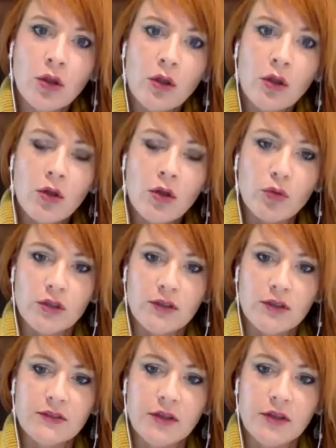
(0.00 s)
which
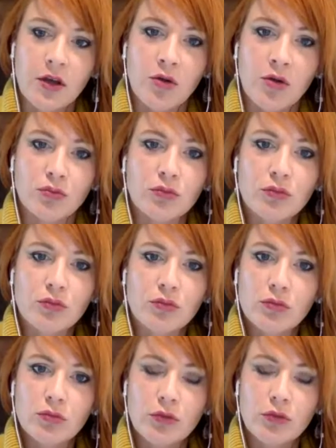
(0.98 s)
is
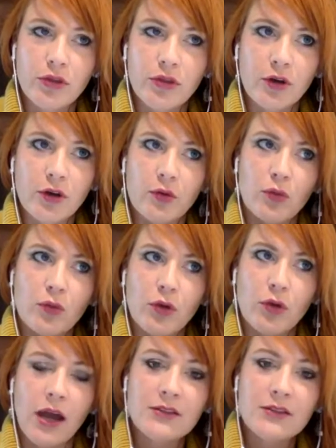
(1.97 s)
as